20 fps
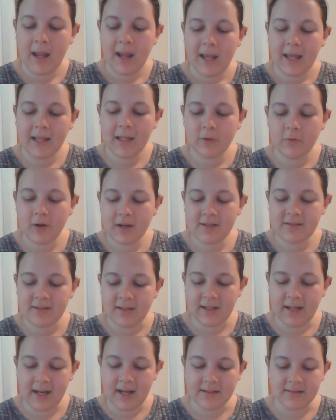In the rusty
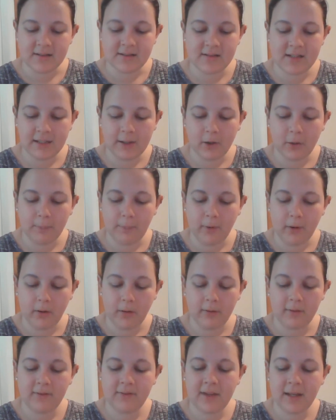days, a
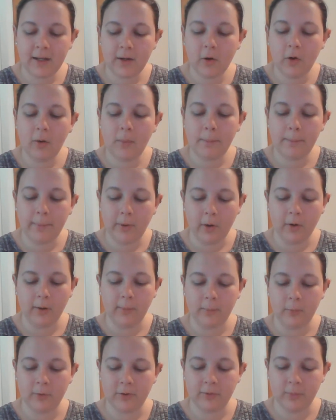single
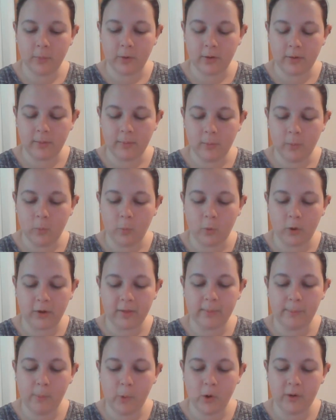bulb was
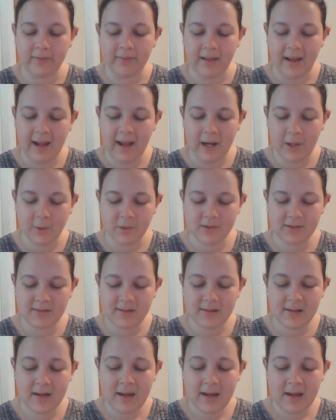worth more than a house.